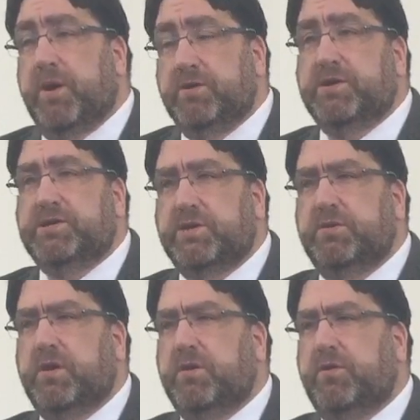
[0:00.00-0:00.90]
this,
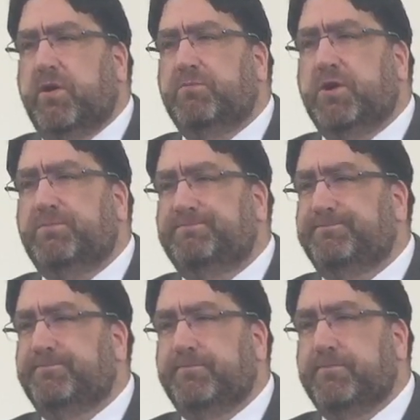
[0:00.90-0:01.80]
and I thought, well,
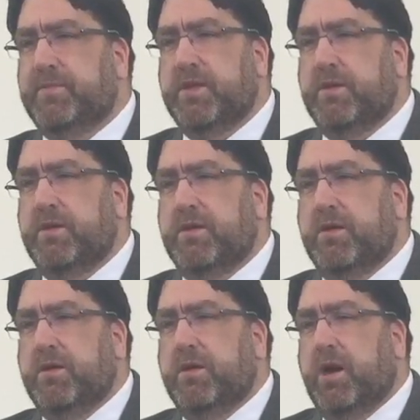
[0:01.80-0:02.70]

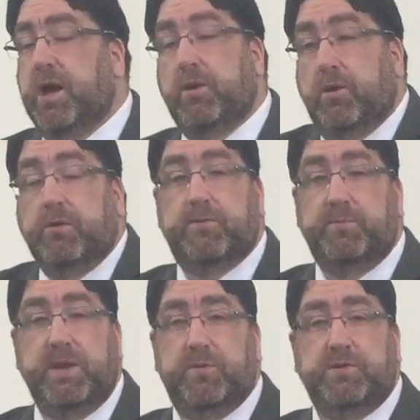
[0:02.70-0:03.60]
I long for
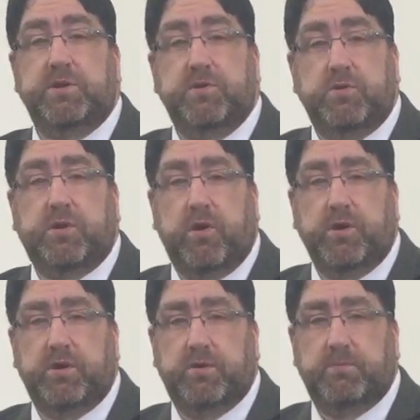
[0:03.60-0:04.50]
people to know
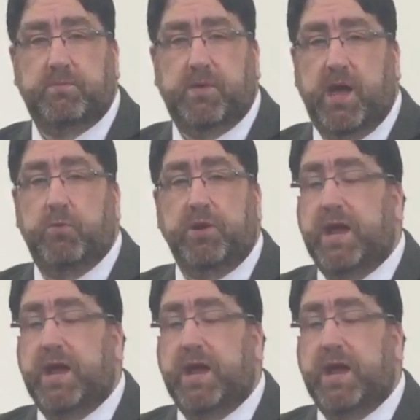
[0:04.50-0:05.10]
God. I want